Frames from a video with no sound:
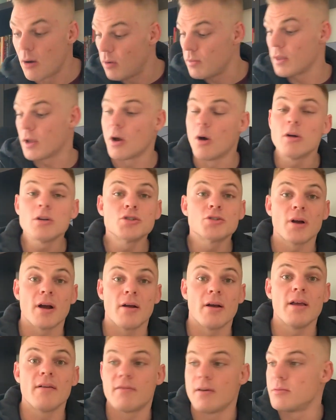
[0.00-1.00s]
on the
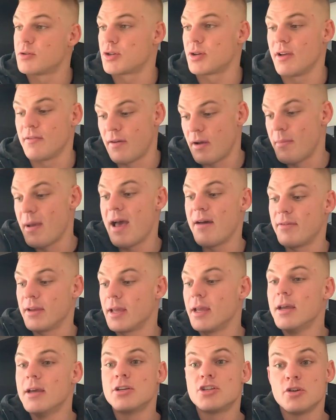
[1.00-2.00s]
contrary, if I'm having
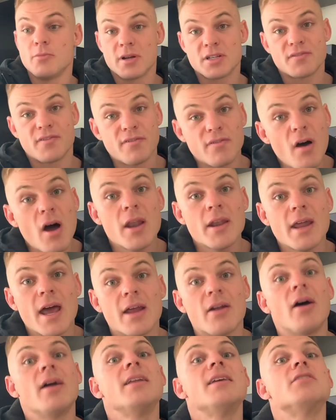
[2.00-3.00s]
too much fun
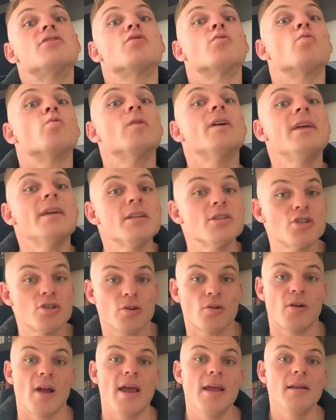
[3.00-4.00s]
and I need to
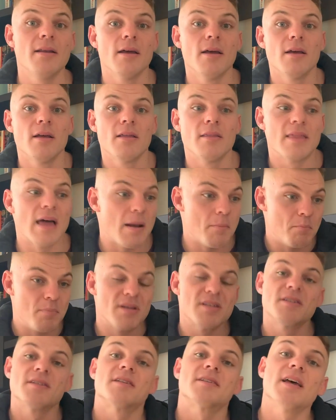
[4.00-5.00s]
reintegrate that
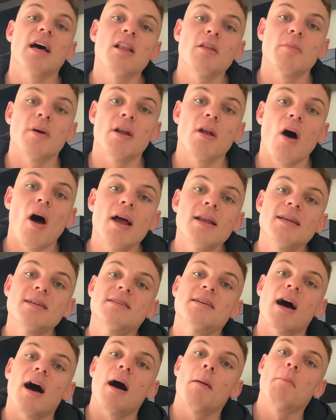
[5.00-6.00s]
business element, I need
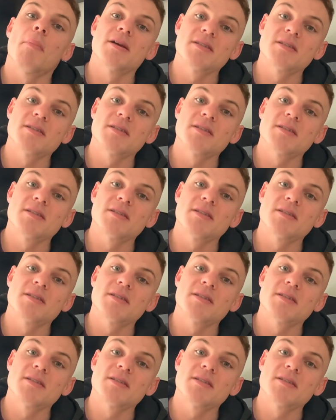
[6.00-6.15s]
to up my